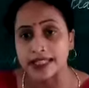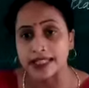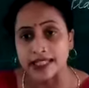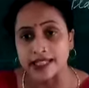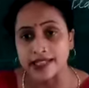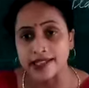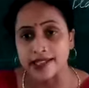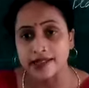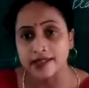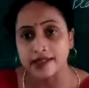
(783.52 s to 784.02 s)

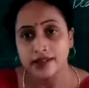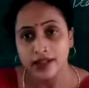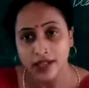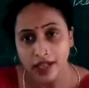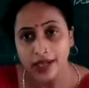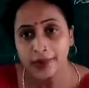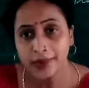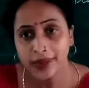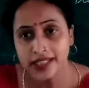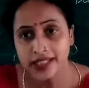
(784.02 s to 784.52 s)
seeds.
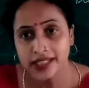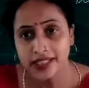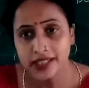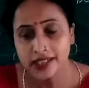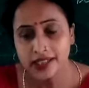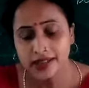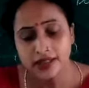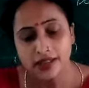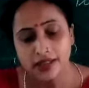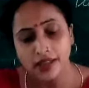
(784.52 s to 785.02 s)
Are you getting
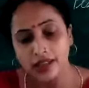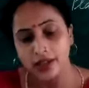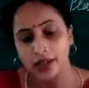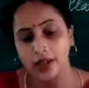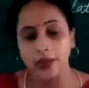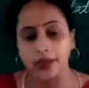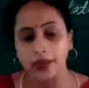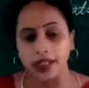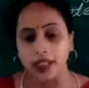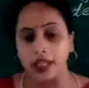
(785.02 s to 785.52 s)
it?
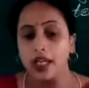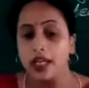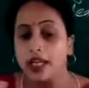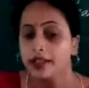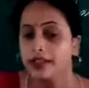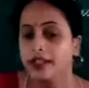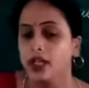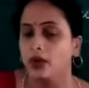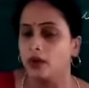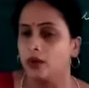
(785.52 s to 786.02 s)
Okay.
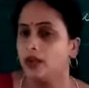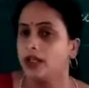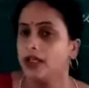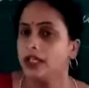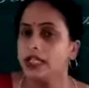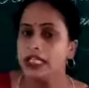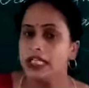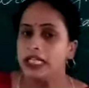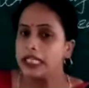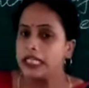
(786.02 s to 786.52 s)

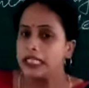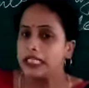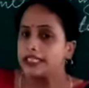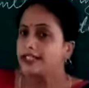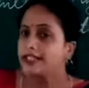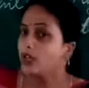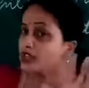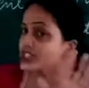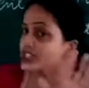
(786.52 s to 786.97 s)
Now